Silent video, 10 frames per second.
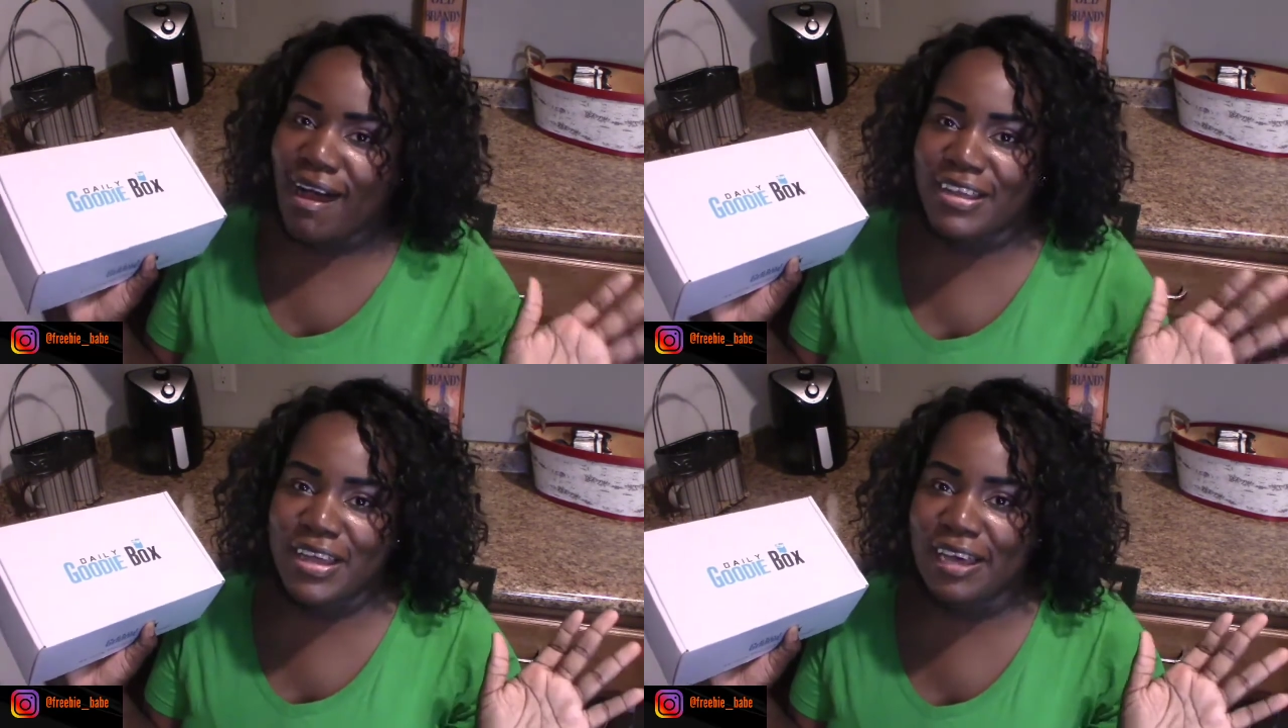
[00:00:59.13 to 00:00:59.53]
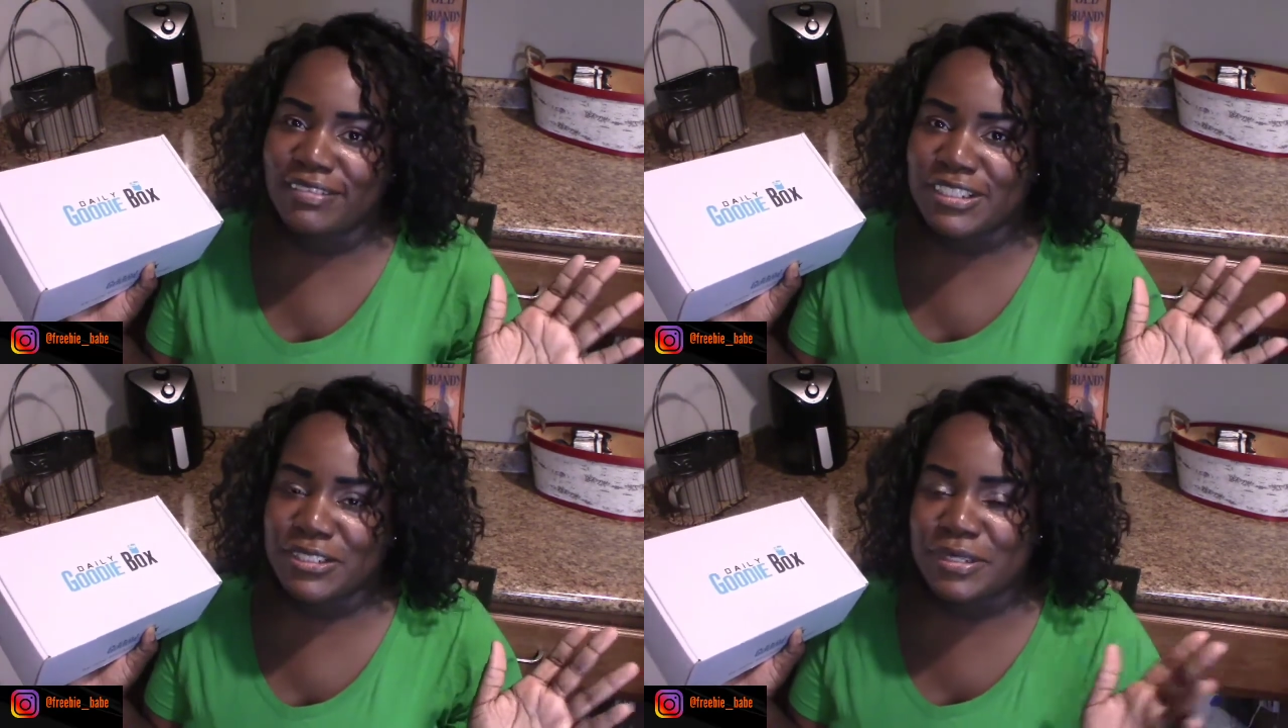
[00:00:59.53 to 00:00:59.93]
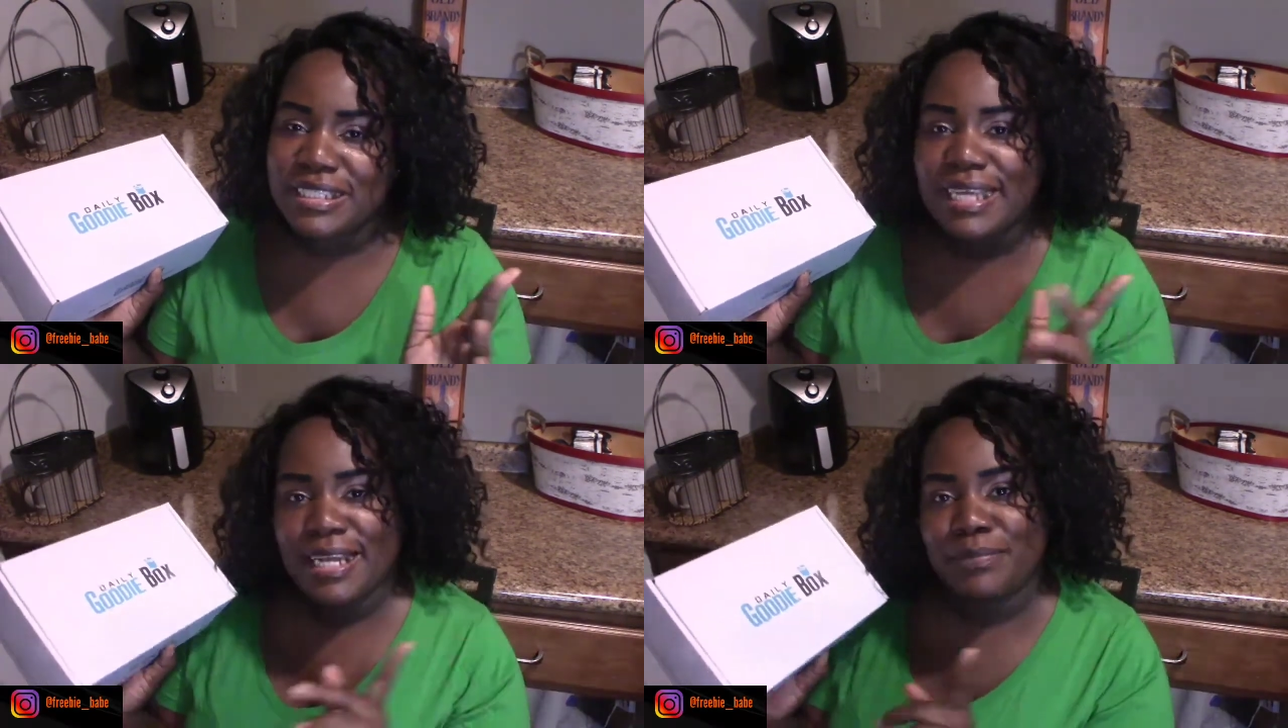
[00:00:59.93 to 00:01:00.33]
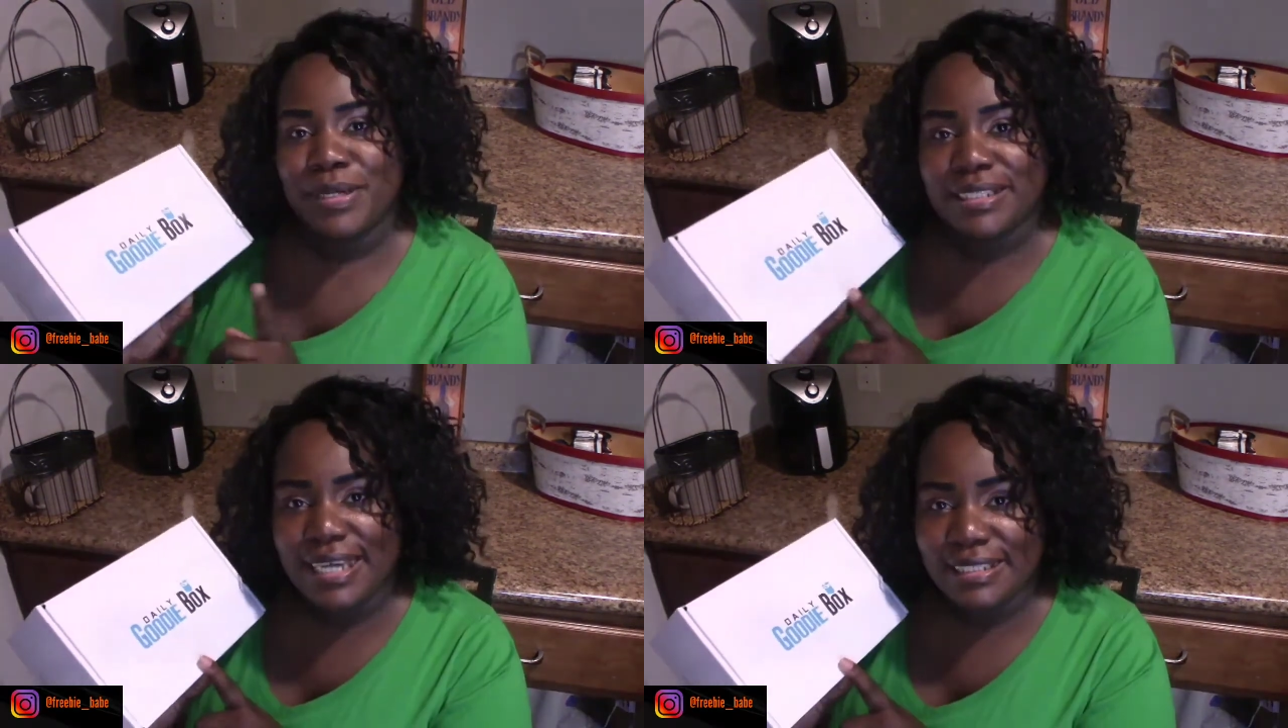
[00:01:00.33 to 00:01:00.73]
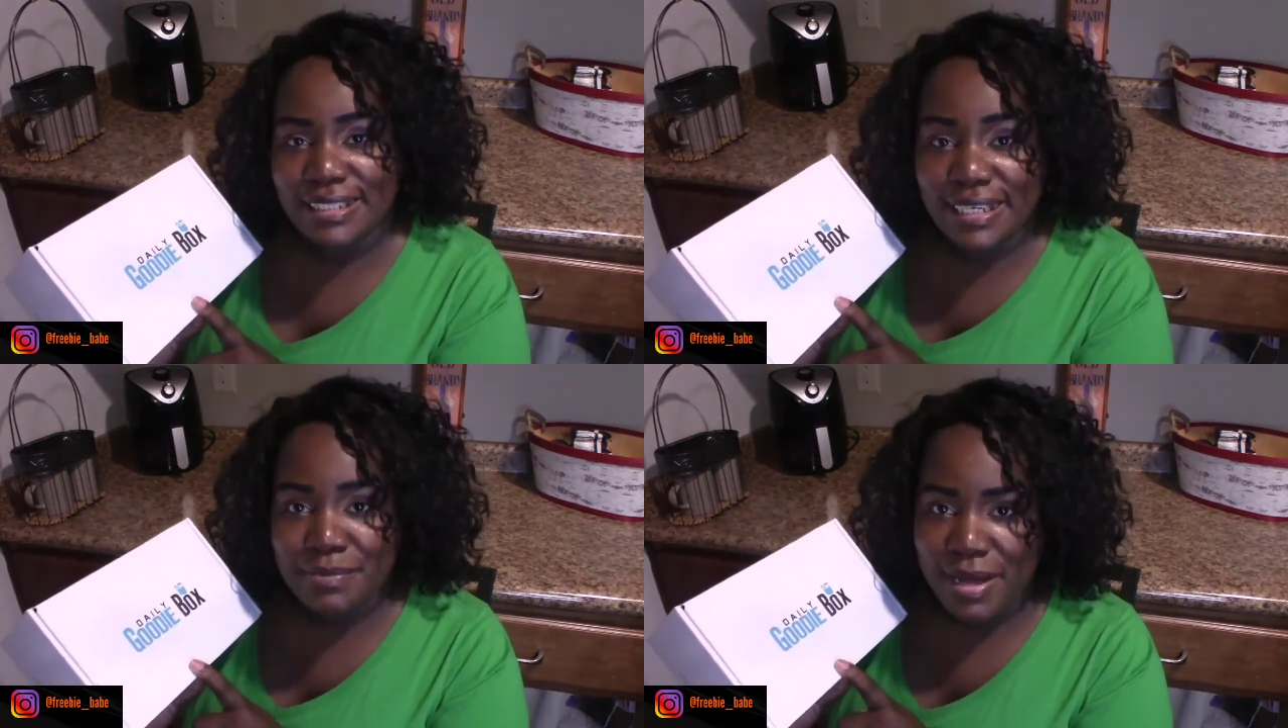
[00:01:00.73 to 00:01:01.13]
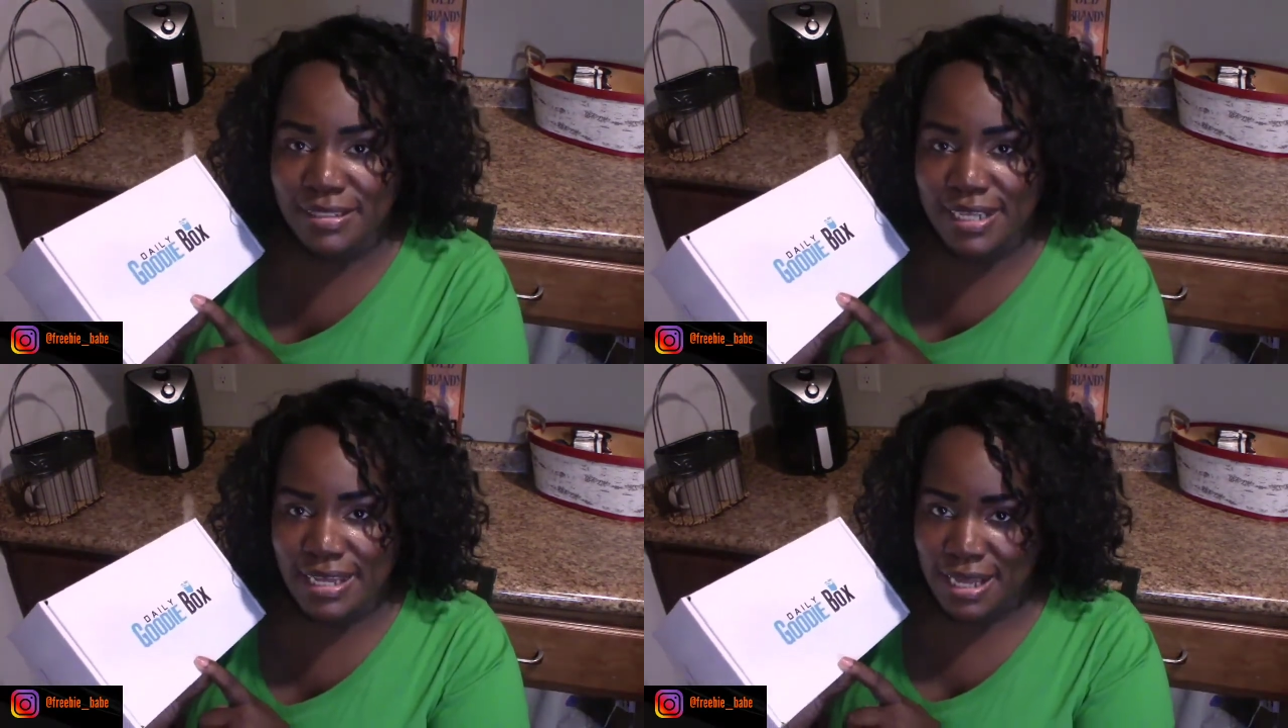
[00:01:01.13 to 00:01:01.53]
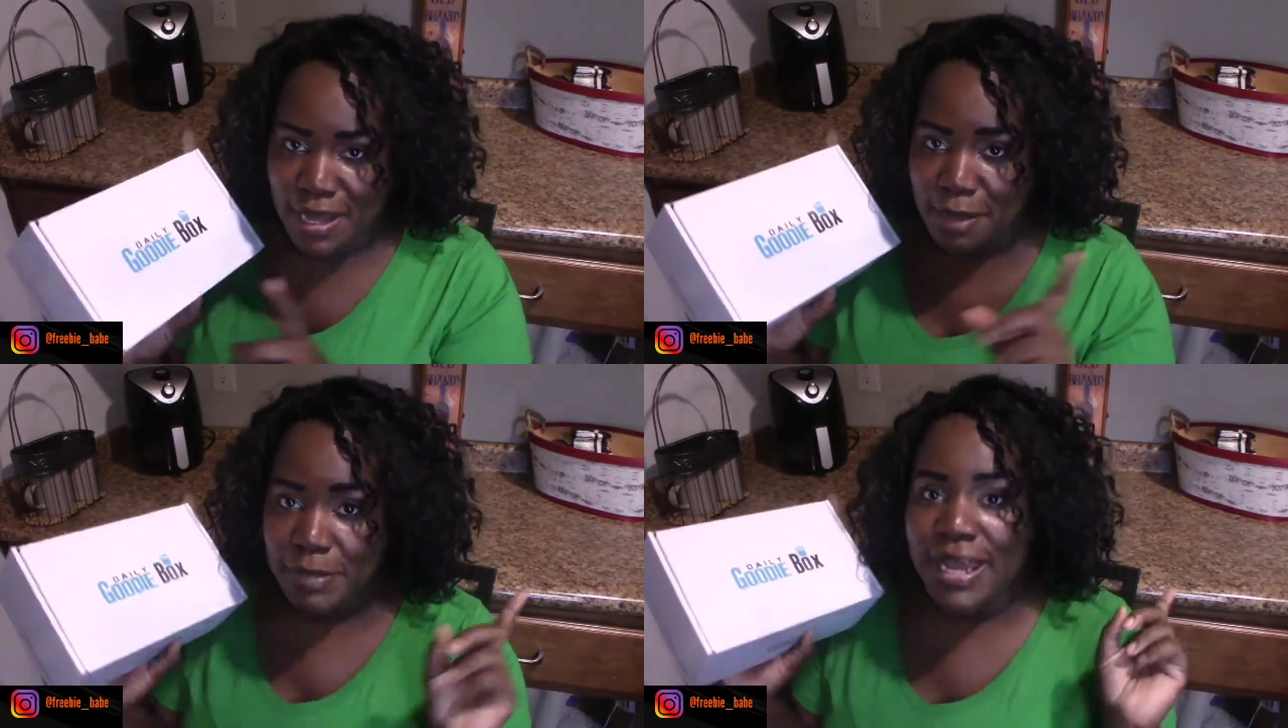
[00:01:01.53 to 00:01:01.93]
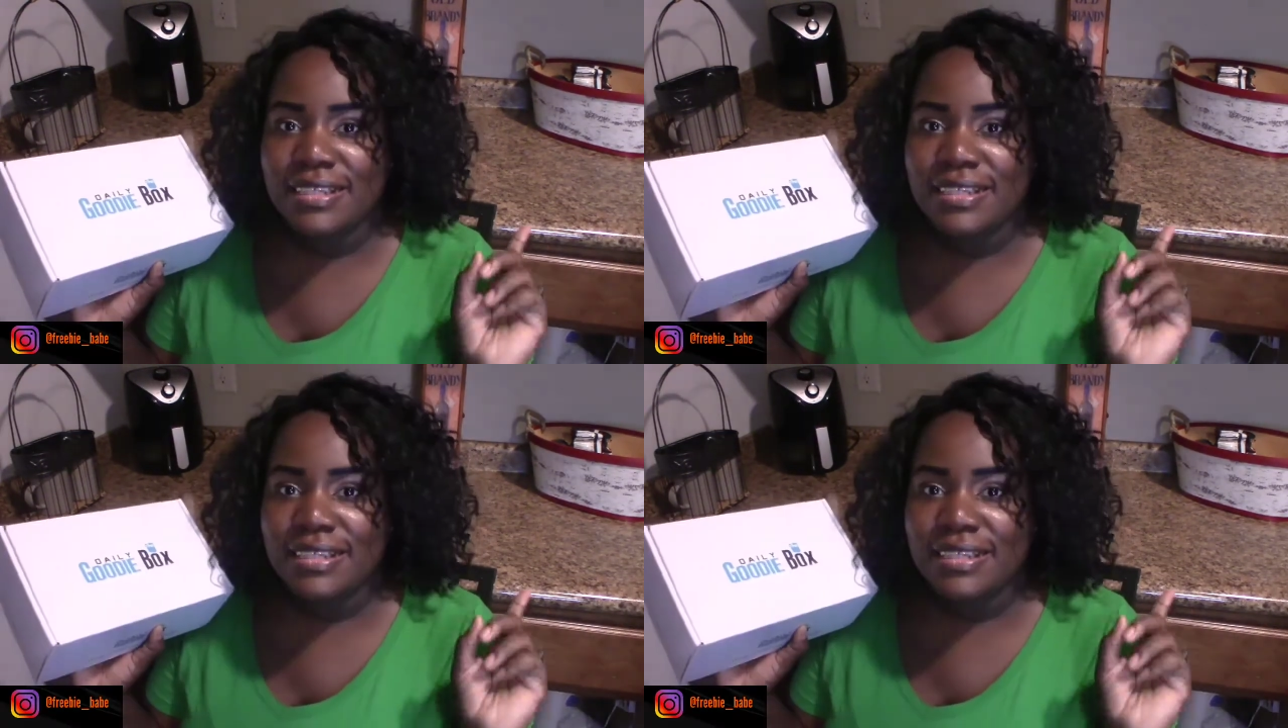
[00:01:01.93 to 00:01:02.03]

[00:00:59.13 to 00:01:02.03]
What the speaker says: All you have to do is sign up on dailygoodiebox.com,